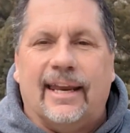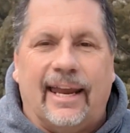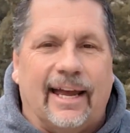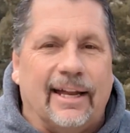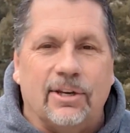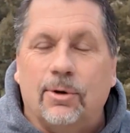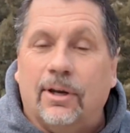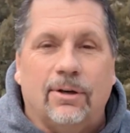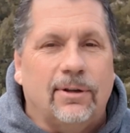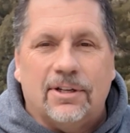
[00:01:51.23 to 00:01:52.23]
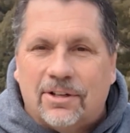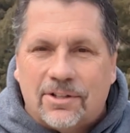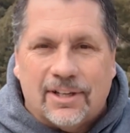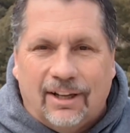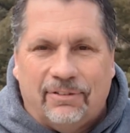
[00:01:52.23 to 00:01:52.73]
and you can do this
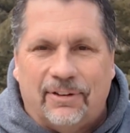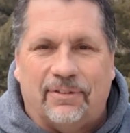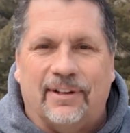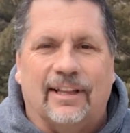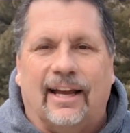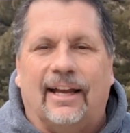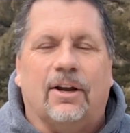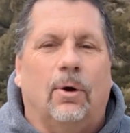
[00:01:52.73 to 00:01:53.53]
yourself if you'd like,